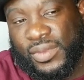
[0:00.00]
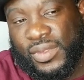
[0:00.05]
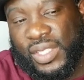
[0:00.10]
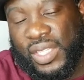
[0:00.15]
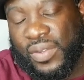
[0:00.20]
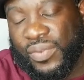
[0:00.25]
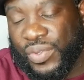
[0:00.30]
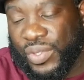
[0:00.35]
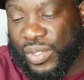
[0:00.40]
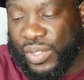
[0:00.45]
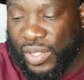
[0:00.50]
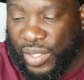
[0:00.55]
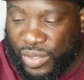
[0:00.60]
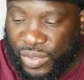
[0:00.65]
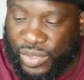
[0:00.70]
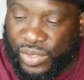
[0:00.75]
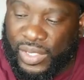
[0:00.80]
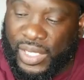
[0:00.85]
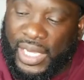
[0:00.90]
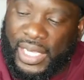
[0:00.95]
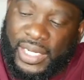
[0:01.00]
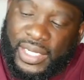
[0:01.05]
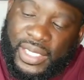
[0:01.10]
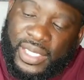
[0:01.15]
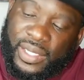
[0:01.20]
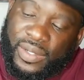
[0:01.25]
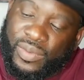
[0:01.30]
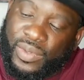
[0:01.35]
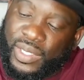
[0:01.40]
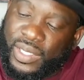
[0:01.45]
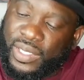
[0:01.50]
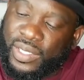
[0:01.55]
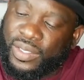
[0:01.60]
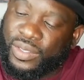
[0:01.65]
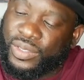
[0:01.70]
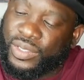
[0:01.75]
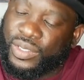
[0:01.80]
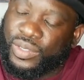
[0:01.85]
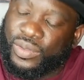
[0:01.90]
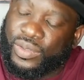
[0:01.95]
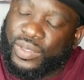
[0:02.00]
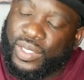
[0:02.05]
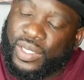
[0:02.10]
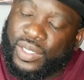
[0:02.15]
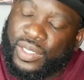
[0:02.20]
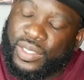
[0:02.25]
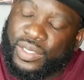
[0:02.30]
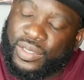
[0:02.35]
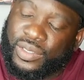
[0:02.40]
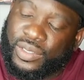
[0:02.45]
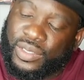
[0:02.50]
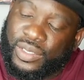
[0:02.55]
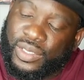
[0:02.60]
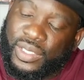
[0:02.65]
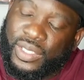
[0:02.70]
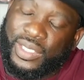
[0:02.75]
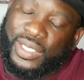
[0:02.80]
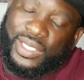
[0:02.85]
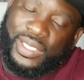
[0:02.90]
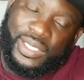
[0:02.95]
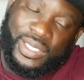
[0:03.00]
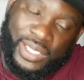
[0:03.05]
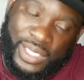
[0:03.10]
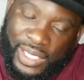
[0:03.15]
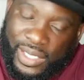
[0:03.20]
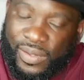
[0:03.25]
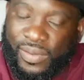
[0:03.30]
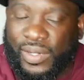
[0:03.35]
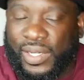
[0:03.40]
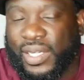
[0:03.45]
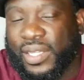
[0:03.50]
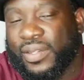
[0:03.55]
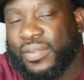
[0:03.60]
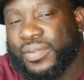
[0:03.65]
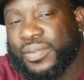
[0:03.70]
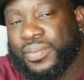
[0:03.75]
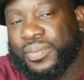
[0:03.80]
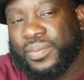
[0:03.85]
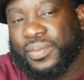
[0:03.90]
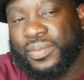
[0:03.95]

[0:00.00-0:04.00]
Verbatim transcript: If you know you got to get rid of those two girls, get rid of them.